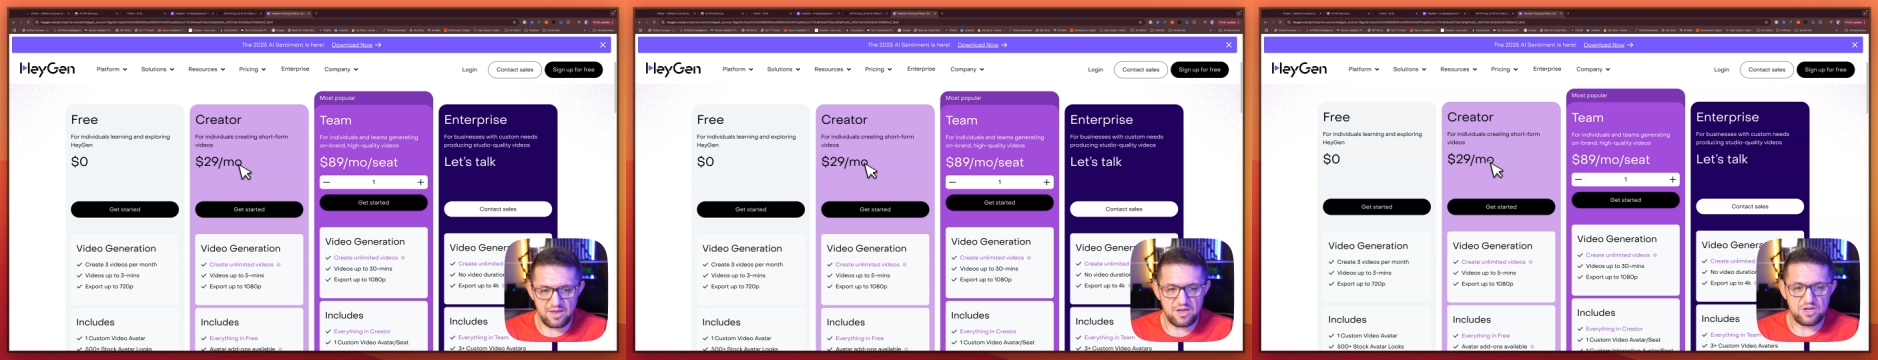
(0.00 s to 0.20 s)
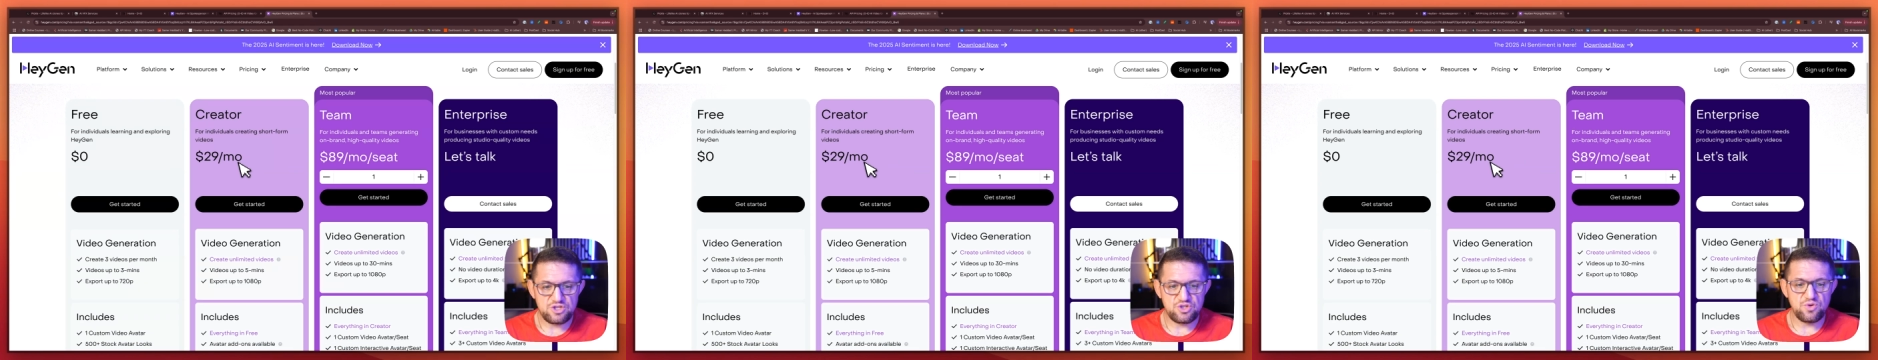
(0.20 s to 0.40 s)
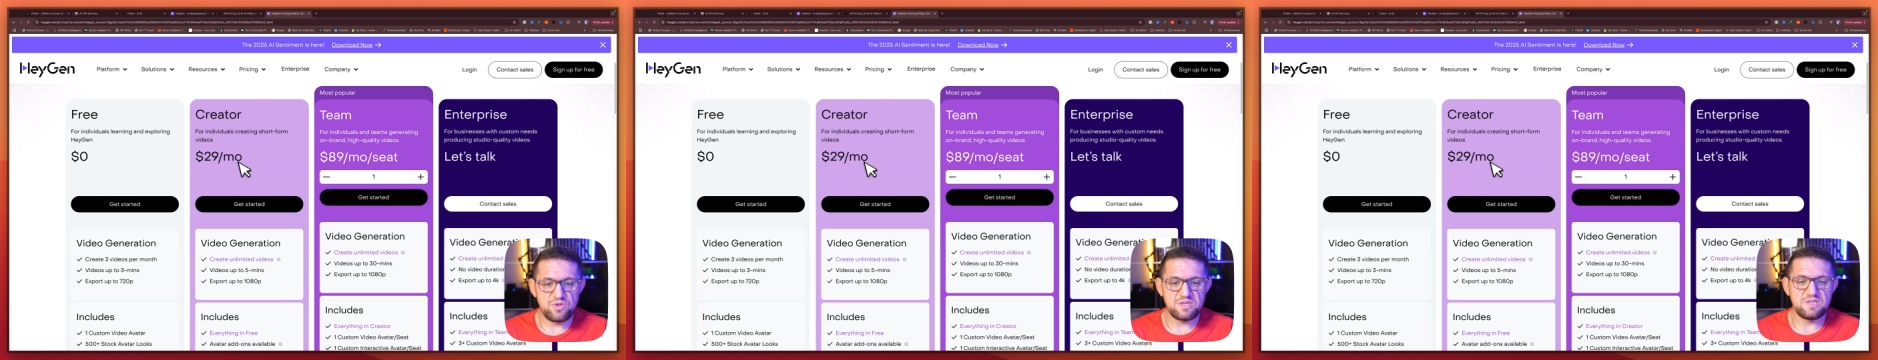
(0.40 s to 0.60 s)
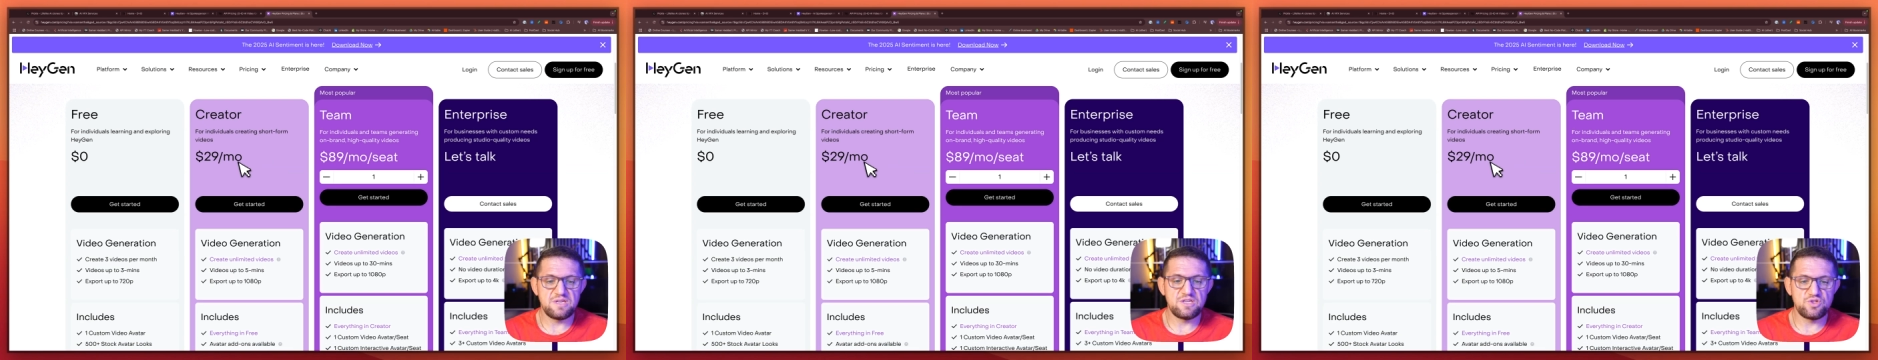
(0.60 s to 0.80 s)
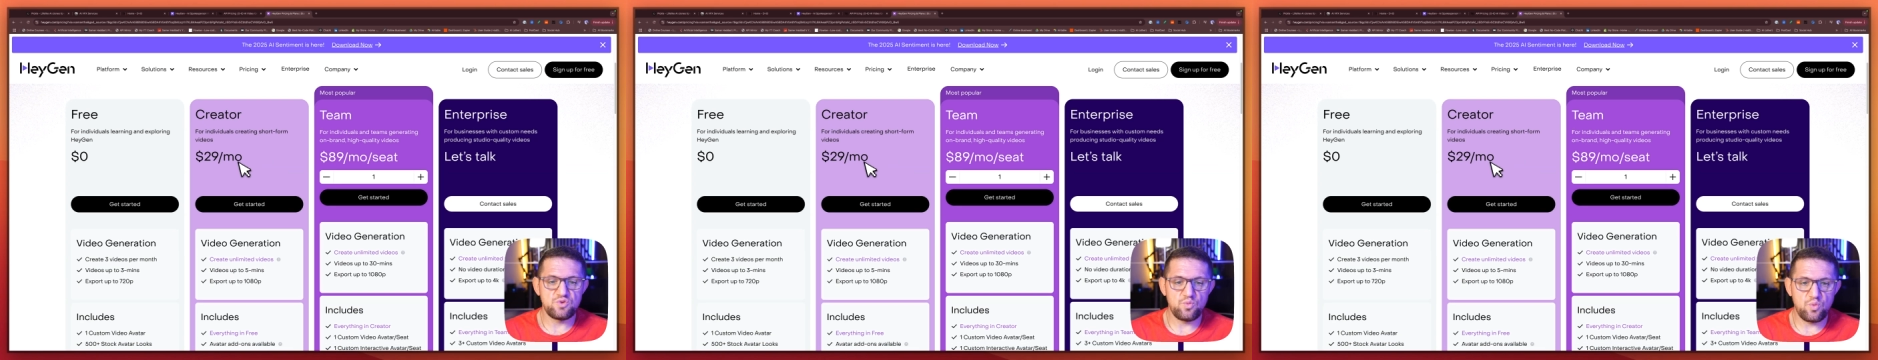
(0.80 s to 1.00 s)
so this
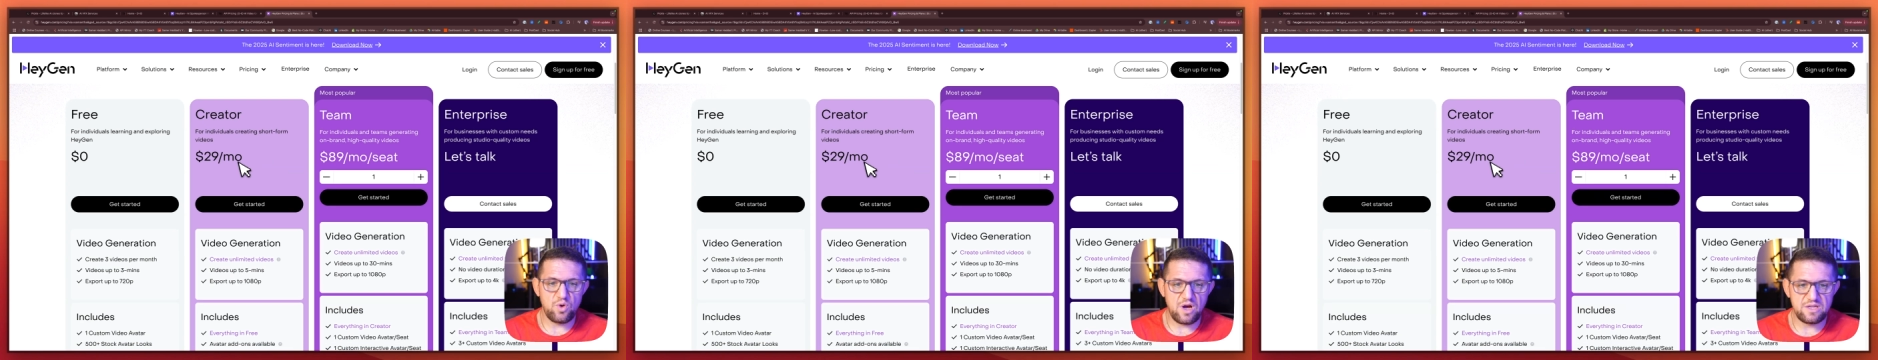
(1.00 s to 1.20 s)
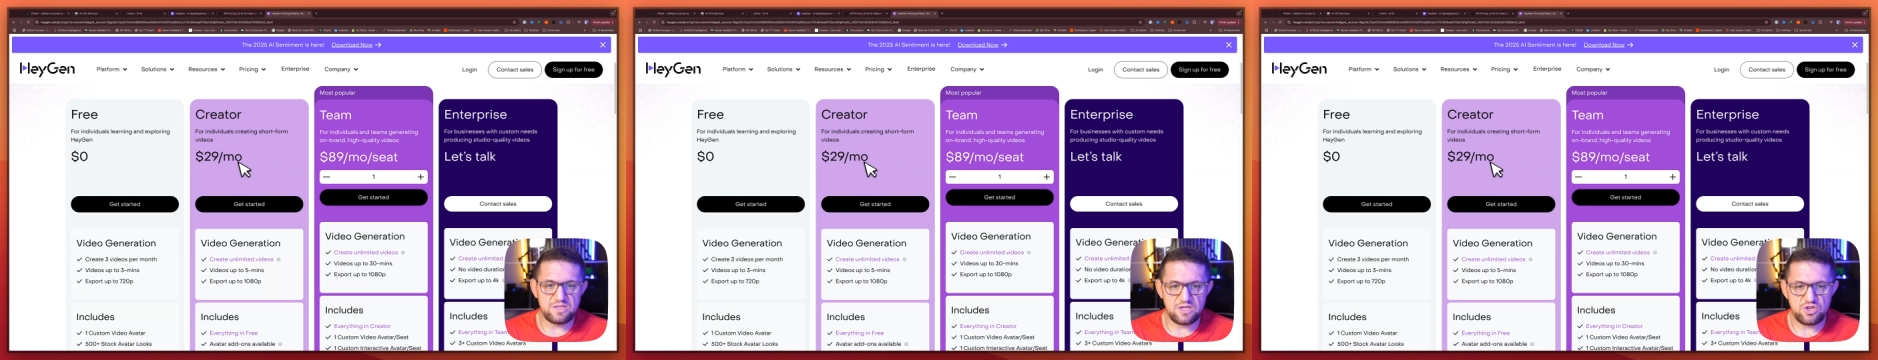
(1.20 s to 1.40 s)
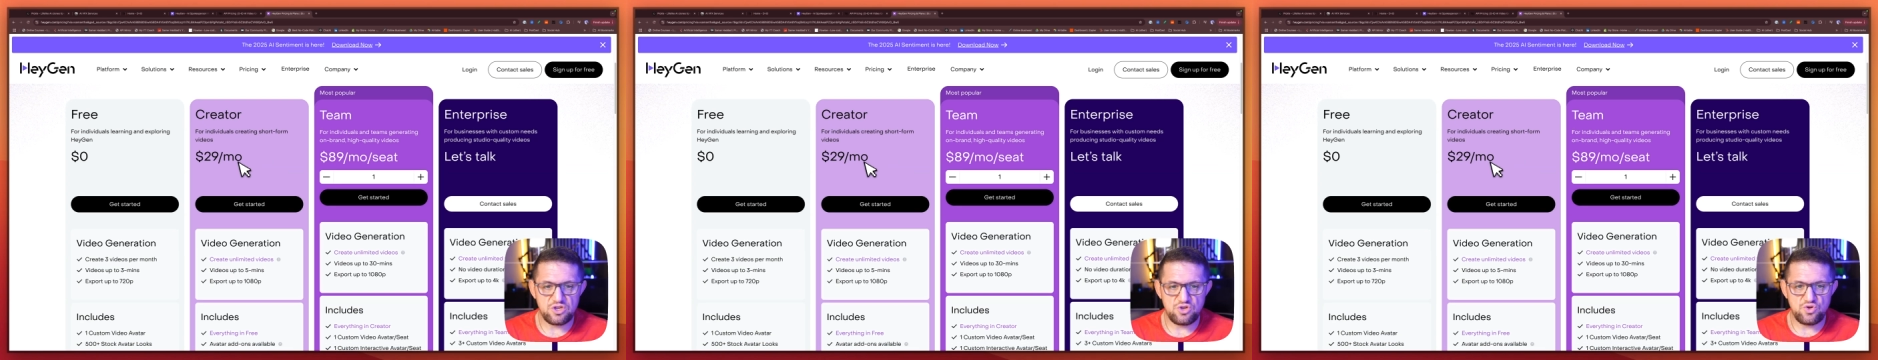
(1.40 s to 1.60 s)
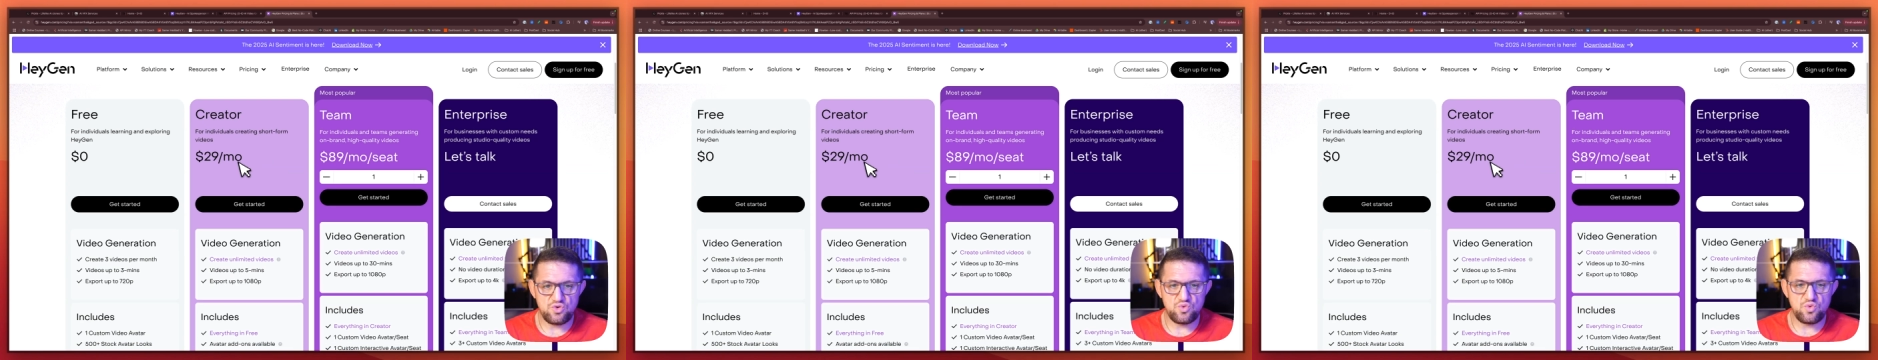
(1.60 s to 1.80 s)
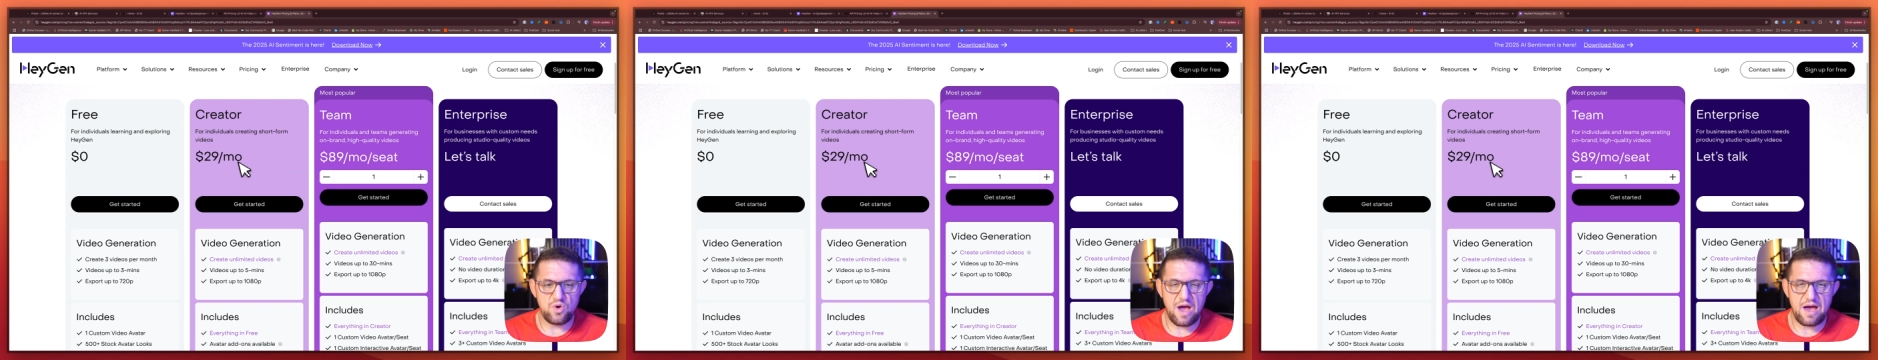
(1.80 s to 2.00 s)
is what
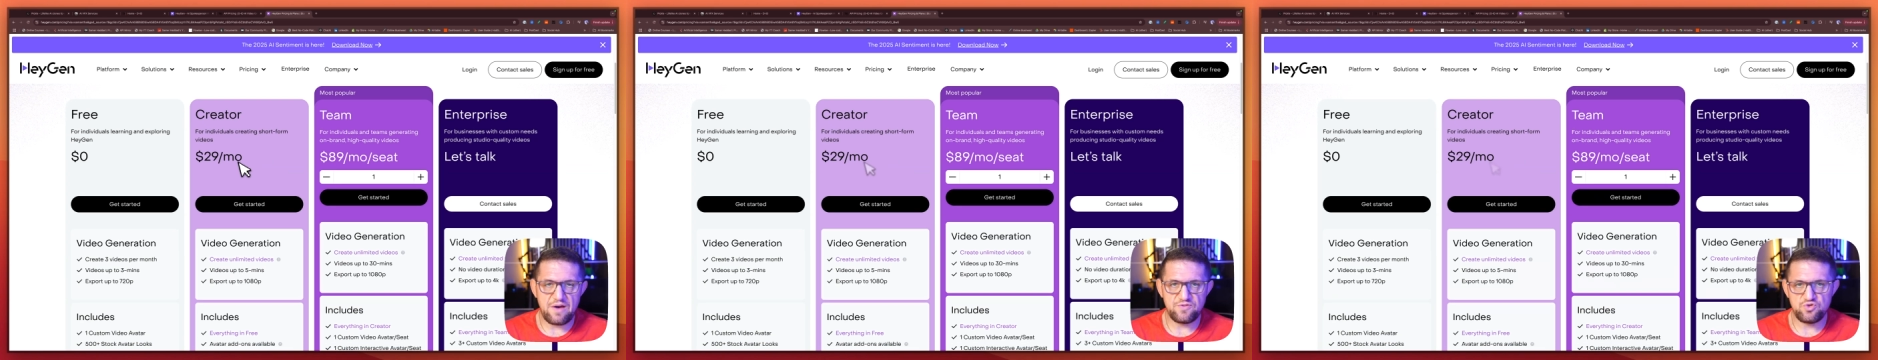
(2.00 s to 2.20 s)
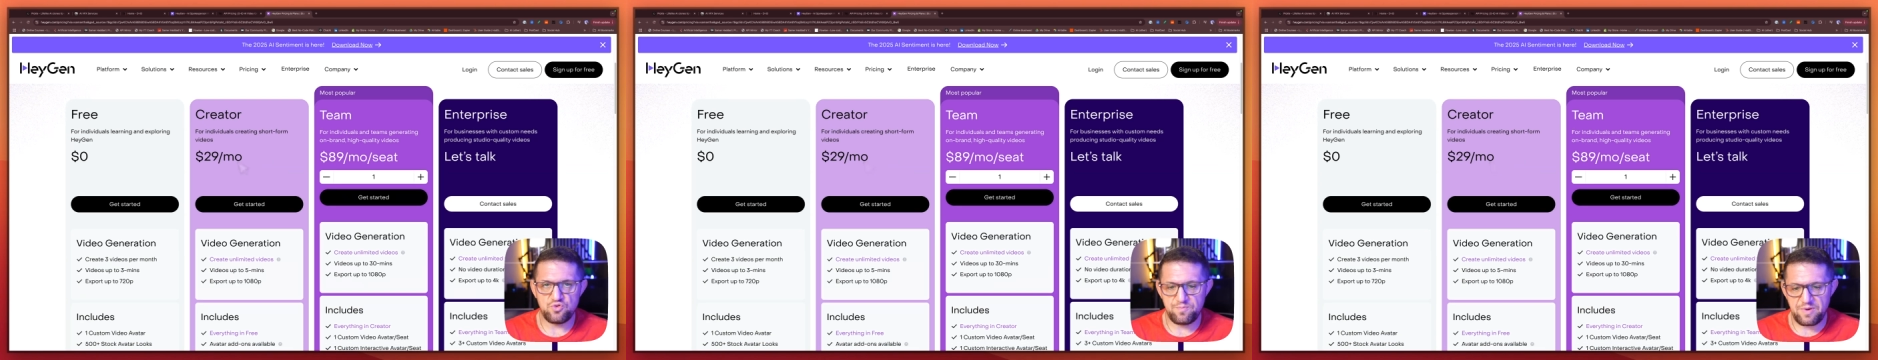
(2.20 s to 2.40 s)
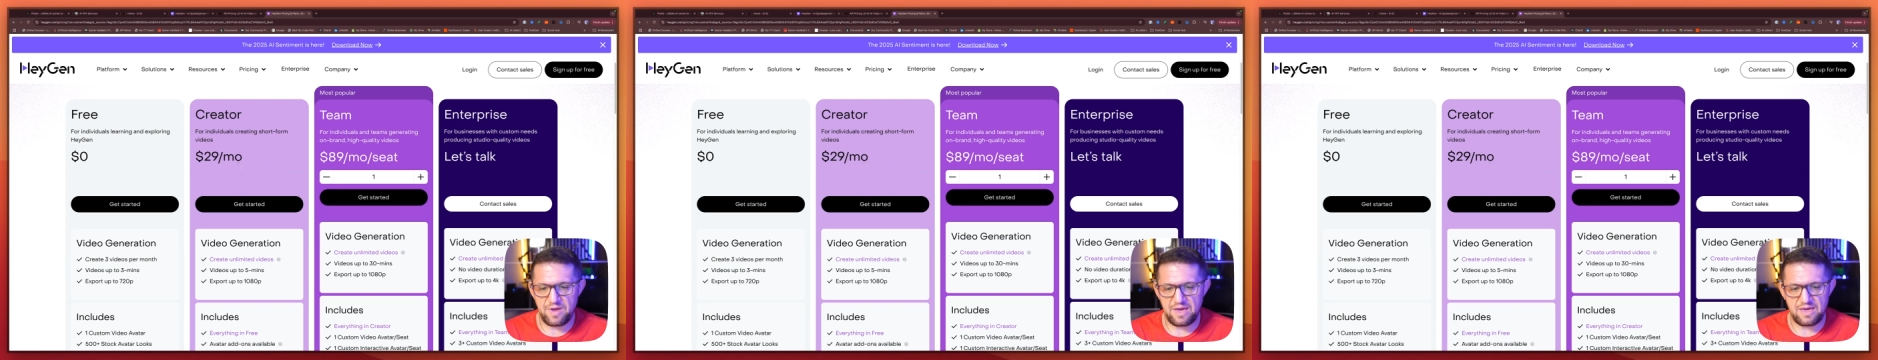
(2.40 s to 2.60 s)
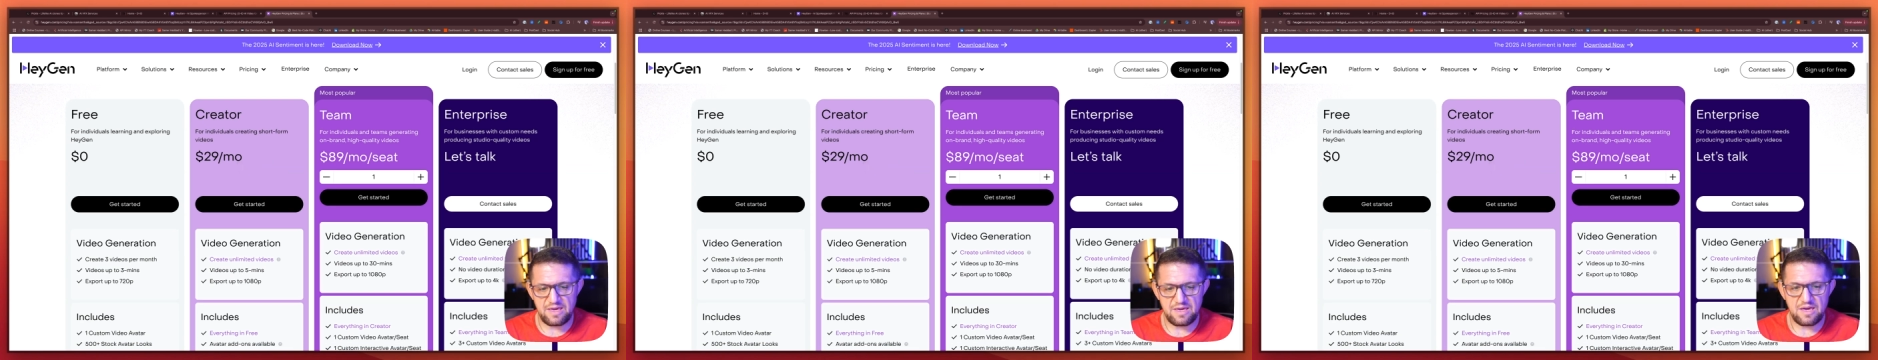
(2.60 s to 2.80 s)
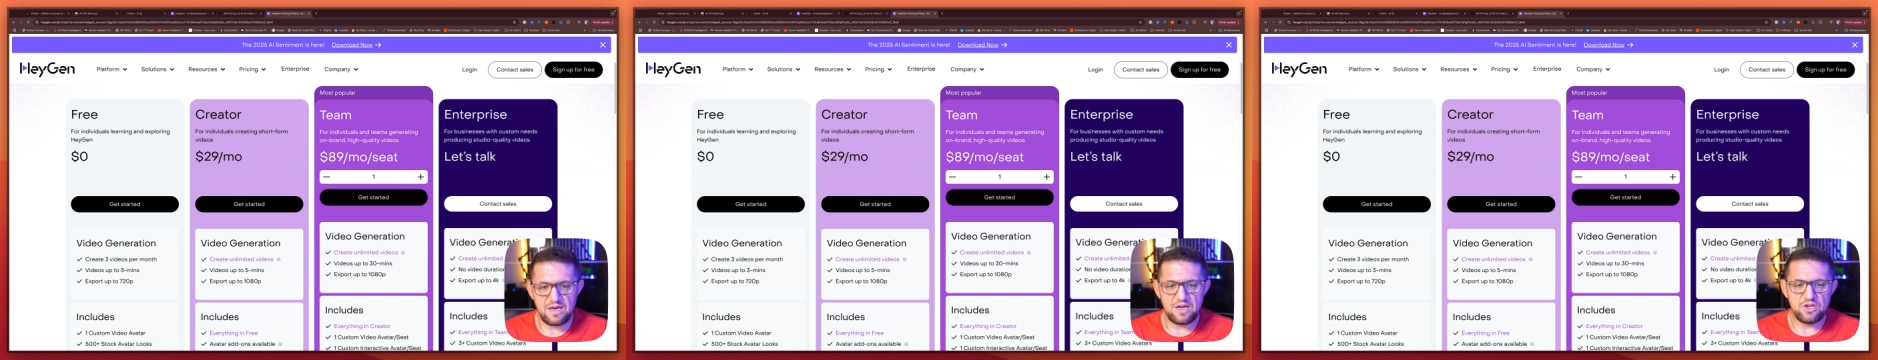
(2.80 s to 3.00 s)
you have to pay